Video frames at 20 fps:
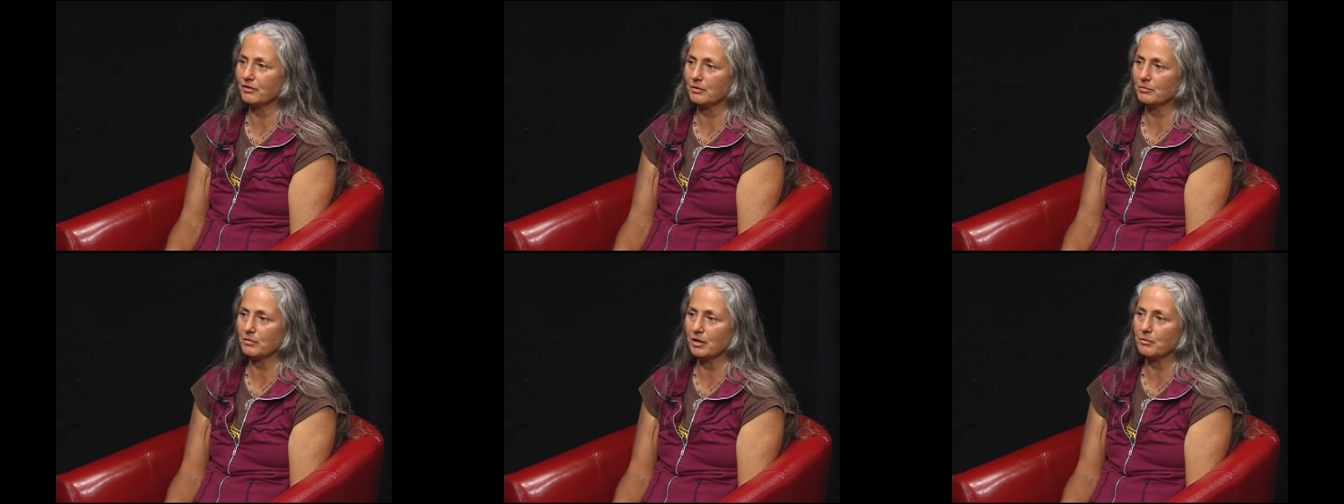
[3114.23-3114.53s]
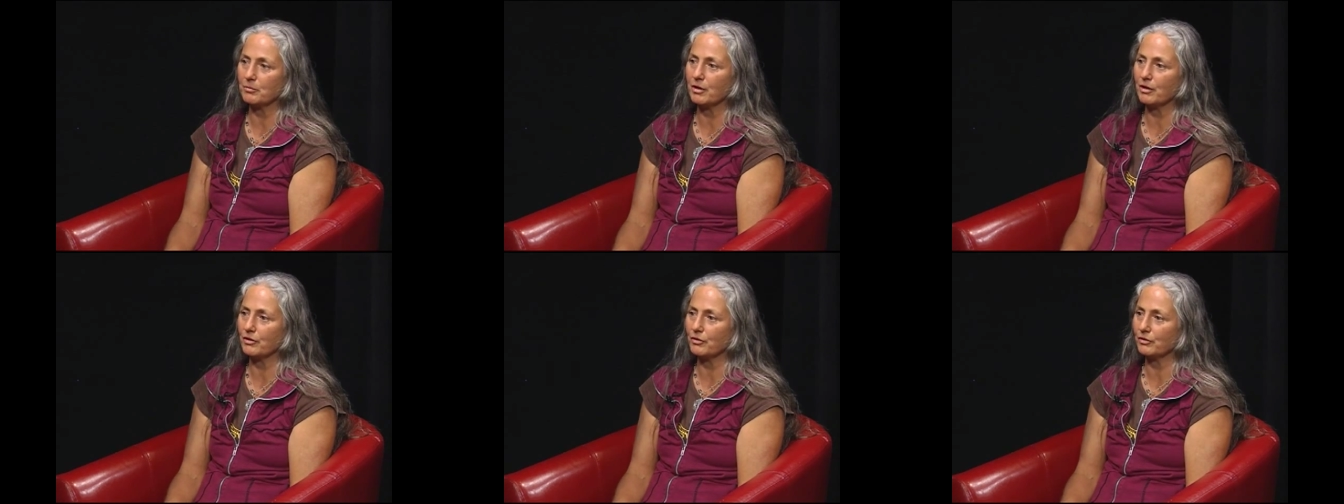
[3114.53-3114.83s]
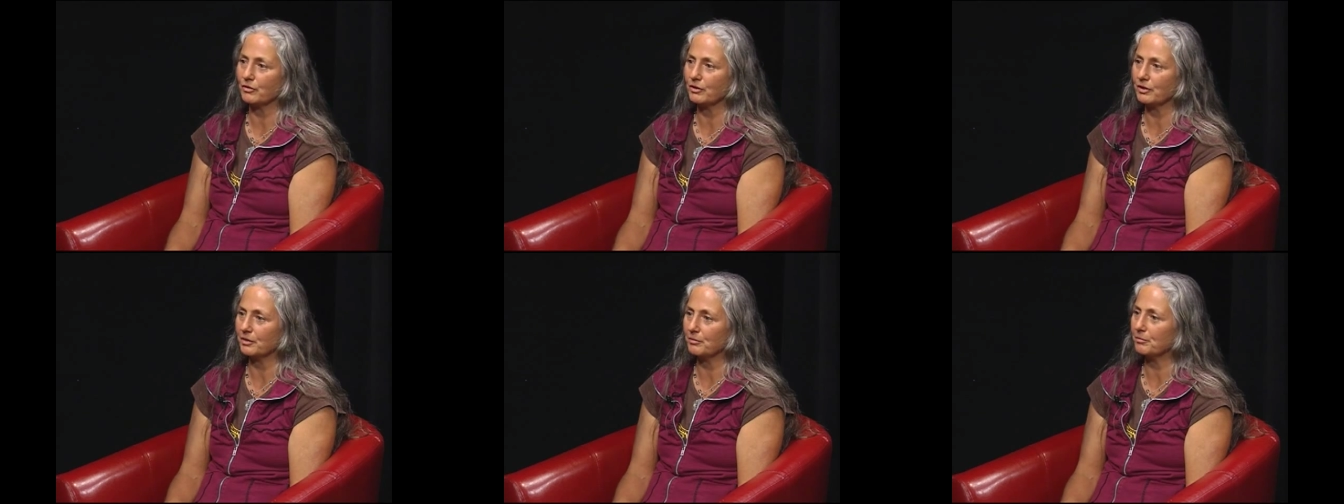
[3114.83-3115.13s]
and my
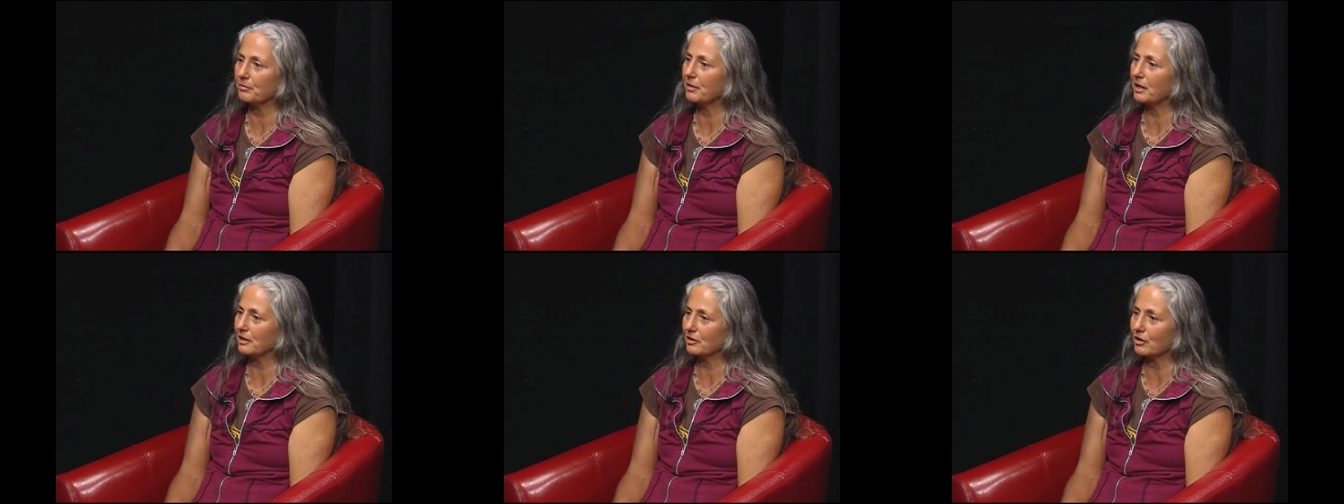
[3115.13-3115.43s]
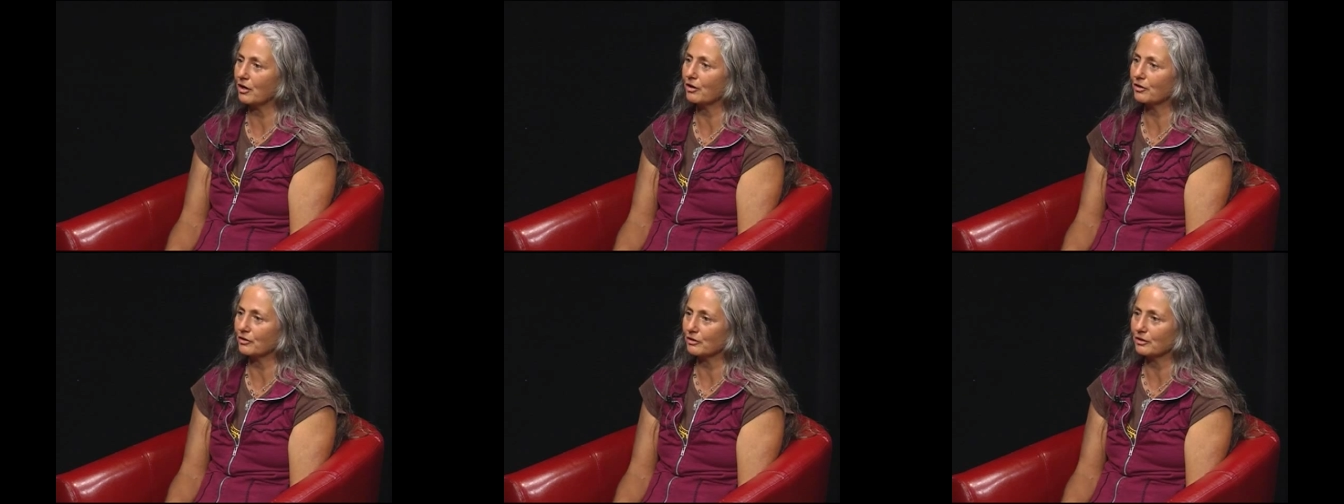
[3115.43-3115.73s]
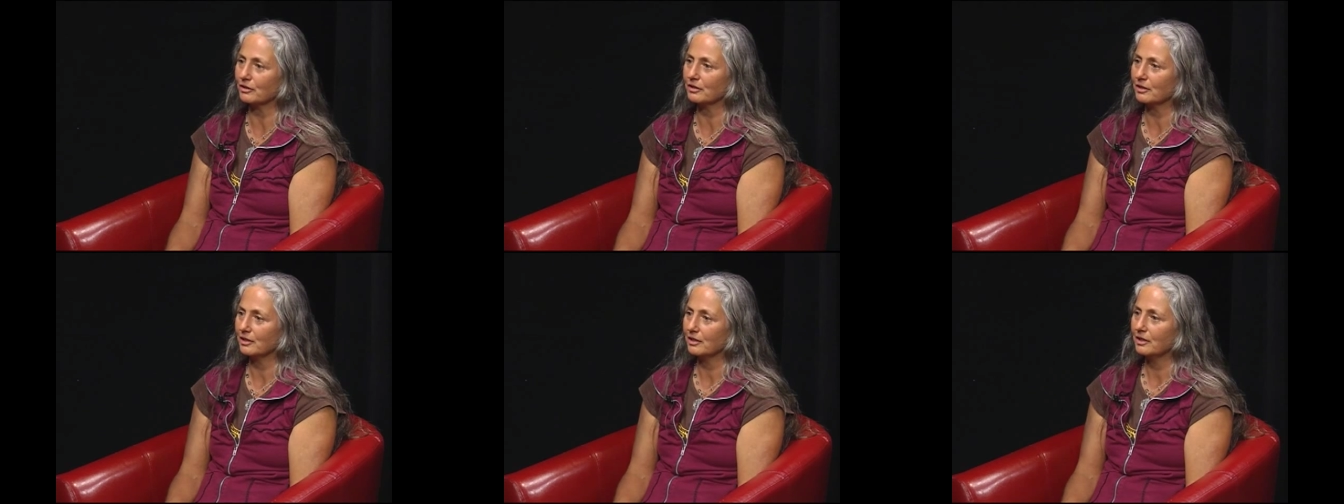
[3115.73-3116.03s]
mother and my
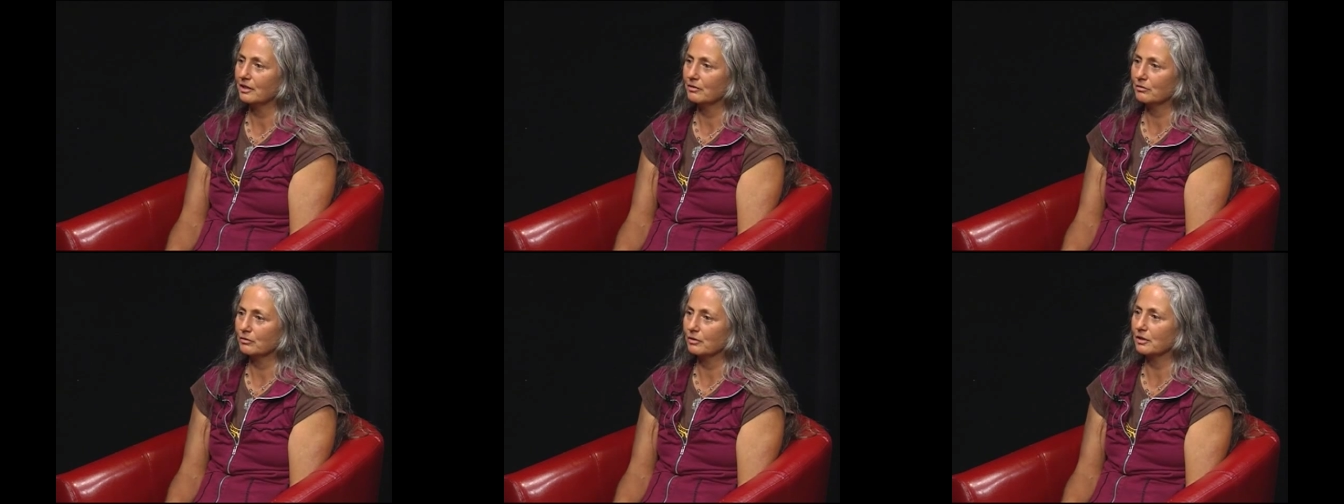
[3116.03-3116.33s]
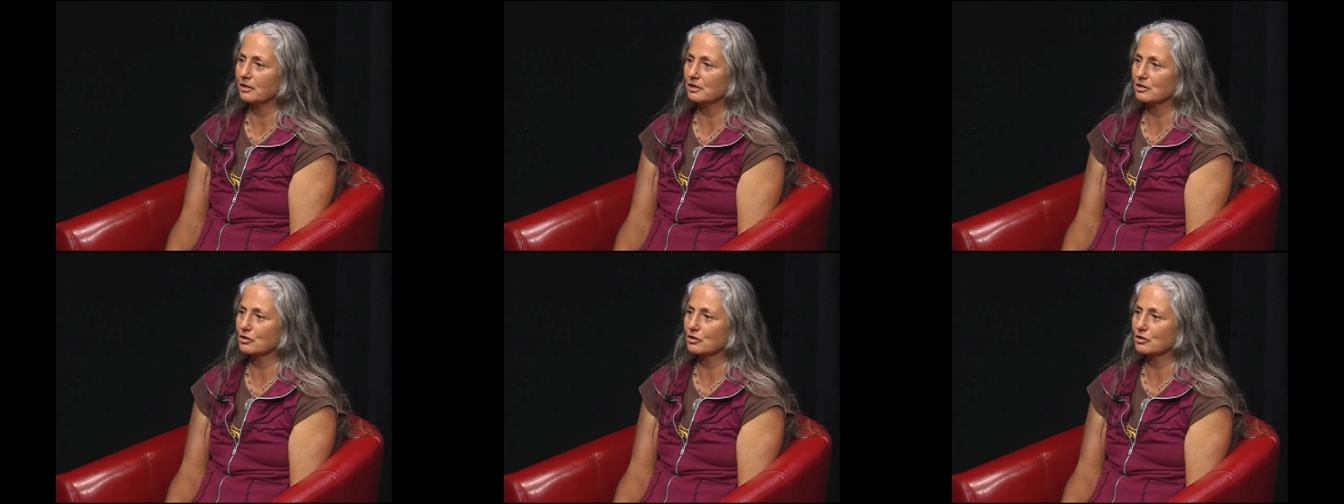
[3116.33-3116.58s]
daughter really